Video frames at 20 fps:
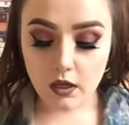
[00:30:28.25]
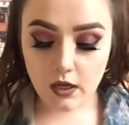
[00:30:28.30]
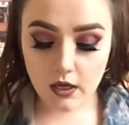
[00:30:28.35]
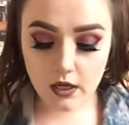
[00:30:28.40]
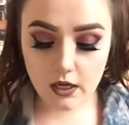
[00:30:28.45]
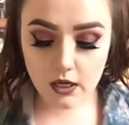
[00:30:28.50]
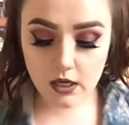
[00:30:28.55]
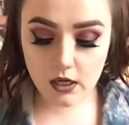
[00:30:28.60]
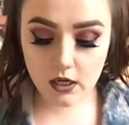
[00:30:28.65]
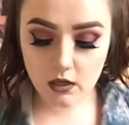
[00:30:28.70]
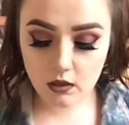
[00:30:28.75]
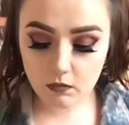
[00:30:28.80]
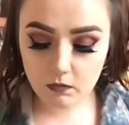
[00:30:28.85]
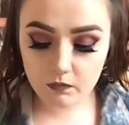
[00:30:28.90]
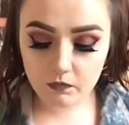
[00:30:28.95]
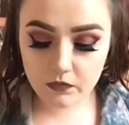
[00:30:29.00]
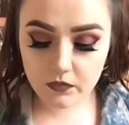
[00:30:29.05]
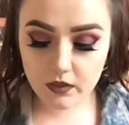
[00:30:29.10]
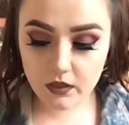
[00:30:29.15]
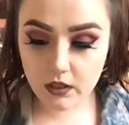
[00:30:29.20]

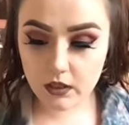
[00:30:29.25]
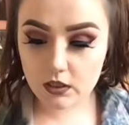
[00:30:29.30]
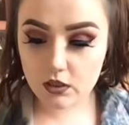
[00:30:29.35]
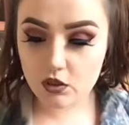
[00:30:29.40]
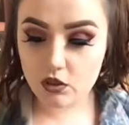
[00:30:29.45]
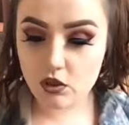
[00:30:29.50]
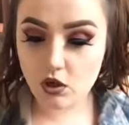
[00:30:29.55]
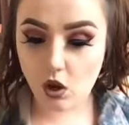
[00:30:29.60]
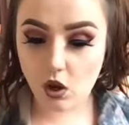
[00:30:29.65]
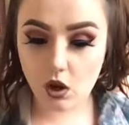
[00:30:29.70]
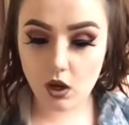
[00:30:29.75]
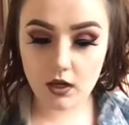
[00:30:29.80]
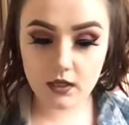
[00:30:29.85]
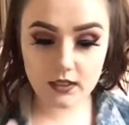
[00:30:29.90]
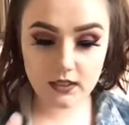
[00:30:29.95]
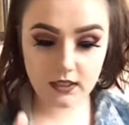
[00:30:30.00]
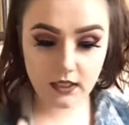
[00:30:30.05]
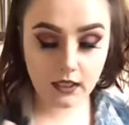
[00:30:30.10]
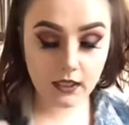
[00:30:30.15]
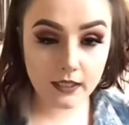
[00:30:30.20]
It's not a
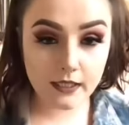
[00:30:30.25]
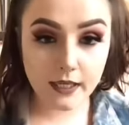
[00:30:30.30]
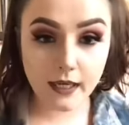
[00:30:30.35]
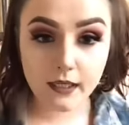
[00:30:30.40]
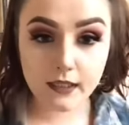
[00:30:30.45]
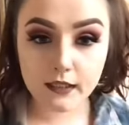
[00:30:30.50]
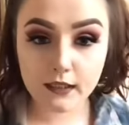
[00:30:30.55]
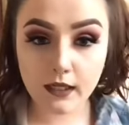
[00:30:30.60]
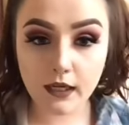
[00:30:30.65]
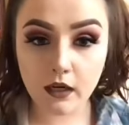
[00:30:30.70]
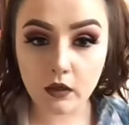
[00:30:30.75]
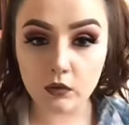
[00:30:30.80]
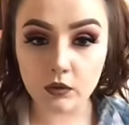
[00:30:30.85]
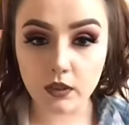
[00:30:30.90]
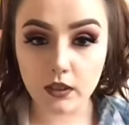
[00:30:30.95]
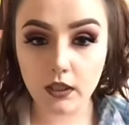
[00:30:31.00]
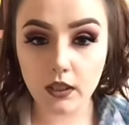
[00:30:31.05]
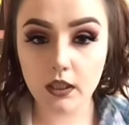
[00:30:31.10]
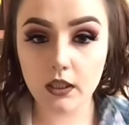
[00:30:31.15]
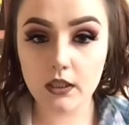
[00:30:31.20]
second-hand account
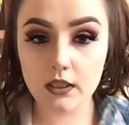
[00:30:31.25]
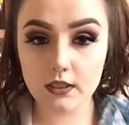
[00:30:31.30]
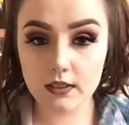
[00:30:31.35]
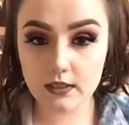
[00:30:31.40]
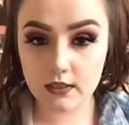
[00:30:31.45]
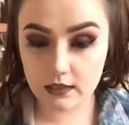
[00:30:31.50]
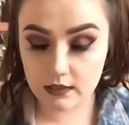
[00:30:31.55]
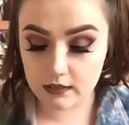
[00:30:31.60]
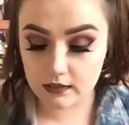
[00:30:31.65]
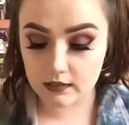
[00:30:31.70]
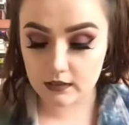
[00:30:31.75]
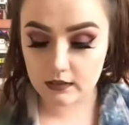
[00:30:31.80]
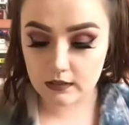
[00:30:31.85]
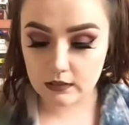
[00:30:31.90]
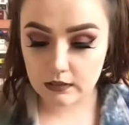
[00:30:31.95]
here. This is